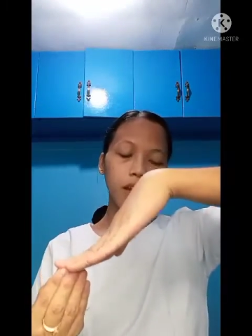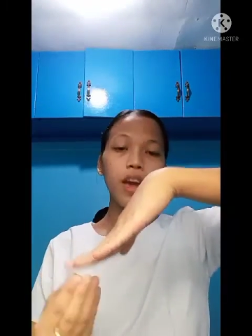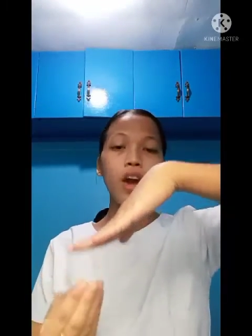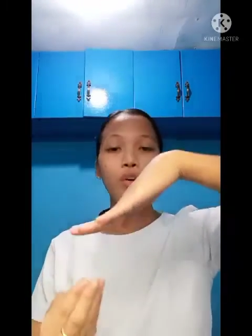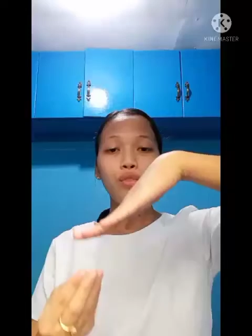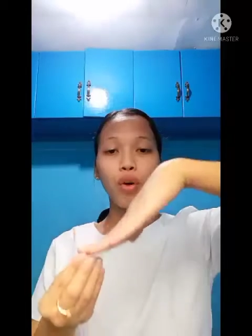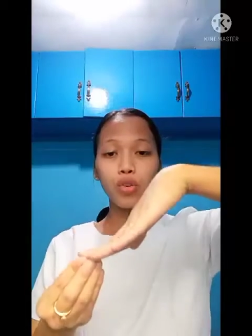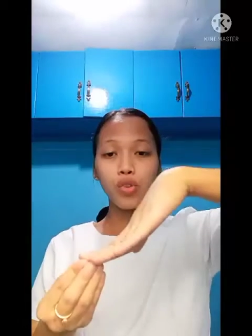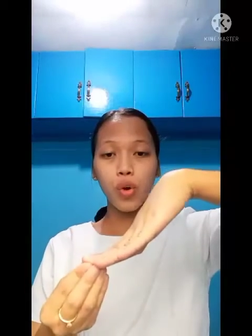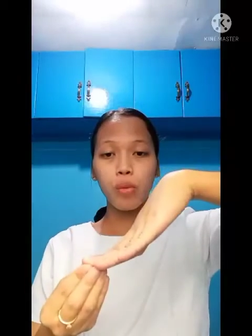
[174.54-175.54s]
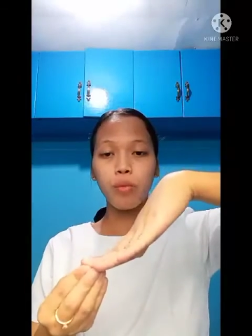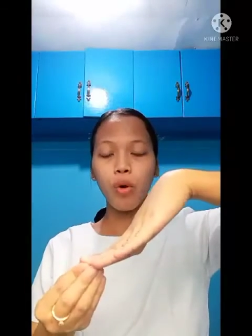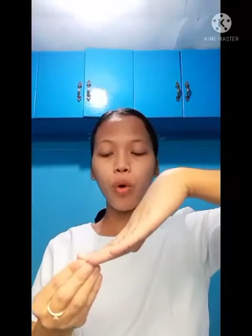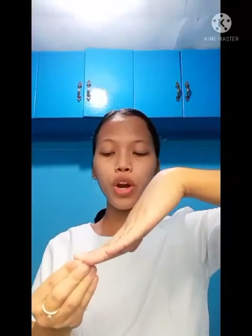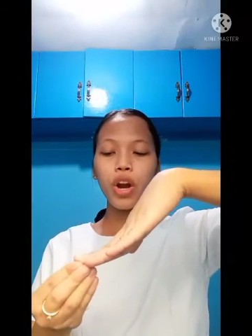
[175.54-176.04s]
The fulcrum
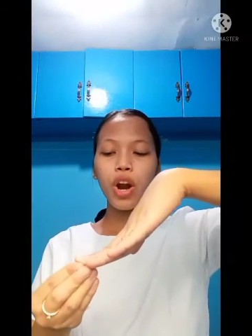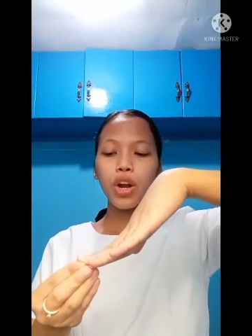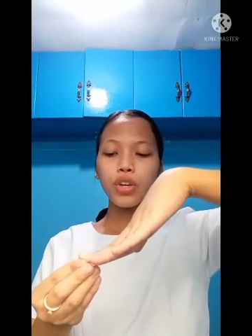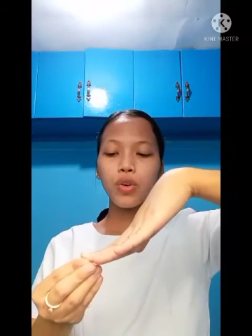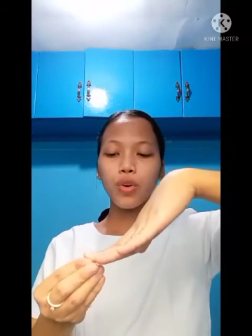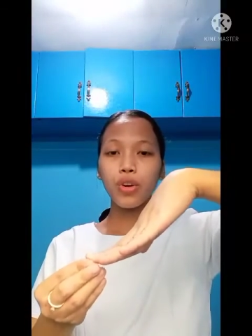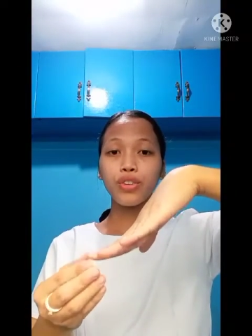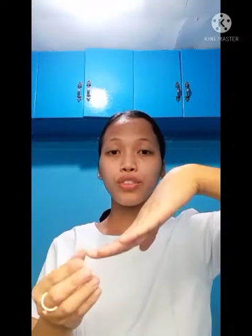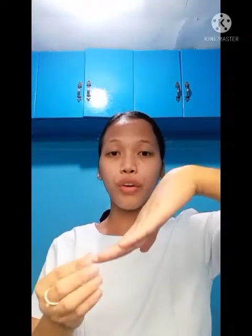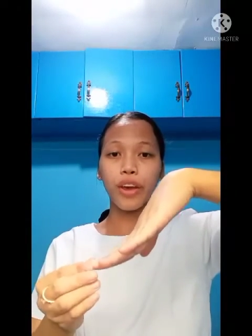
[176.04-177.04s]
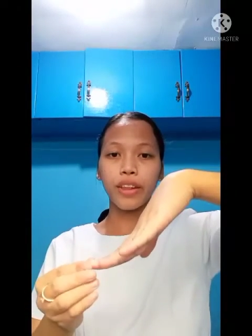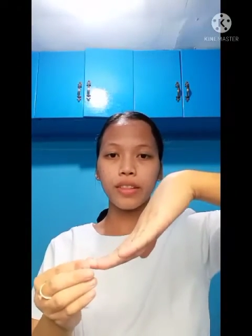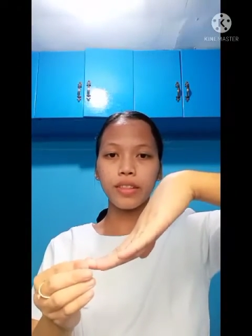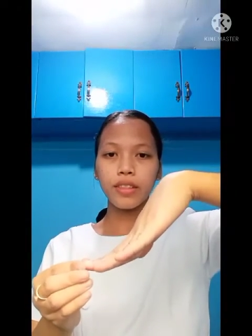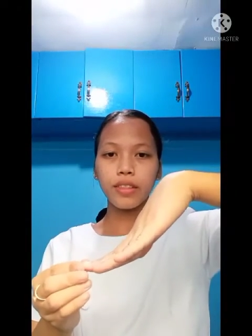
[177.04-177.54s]
or your joint.
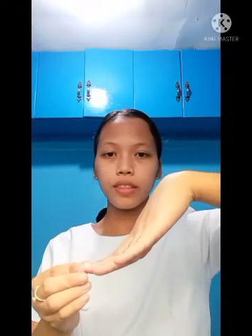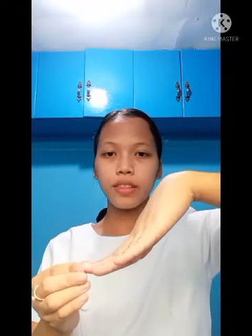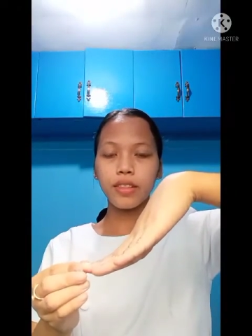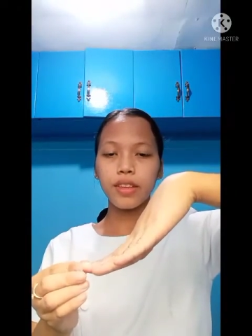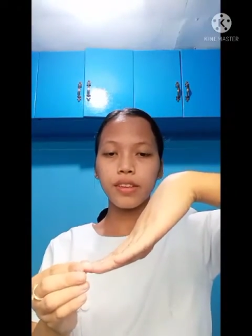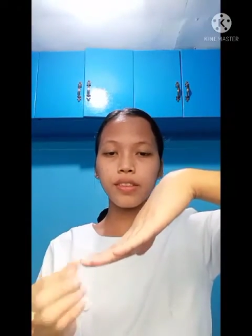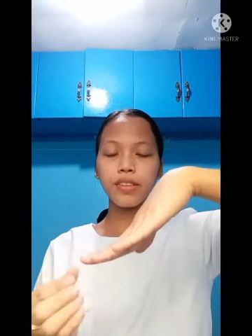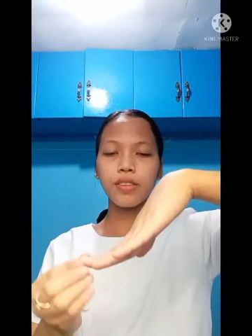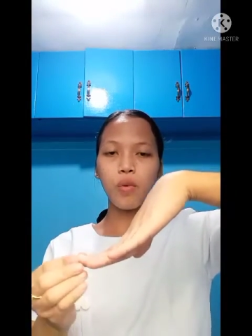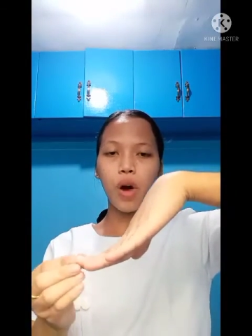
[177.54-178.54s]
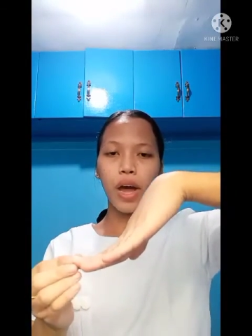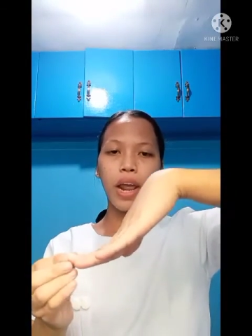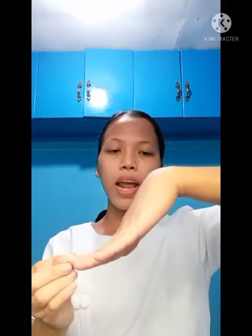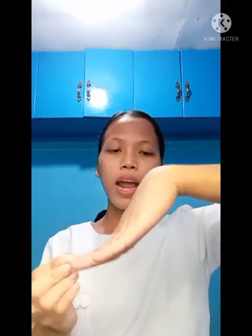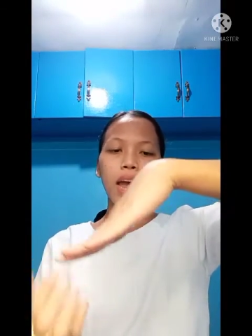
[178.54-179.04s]
This is the
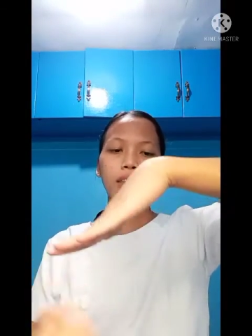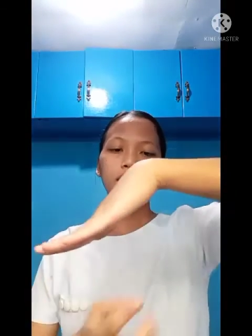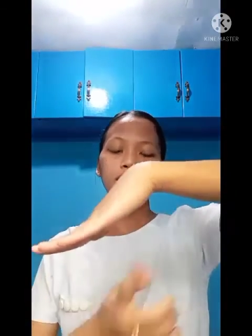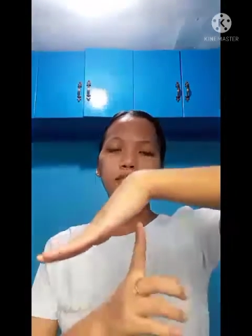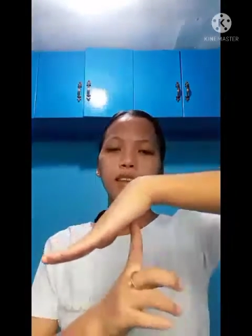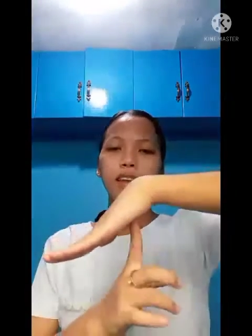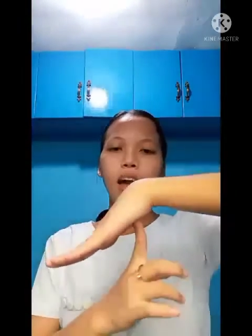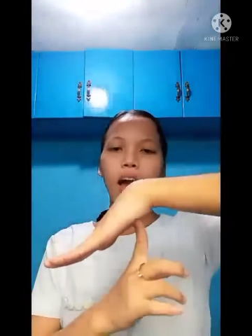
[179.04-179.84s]
one, and that's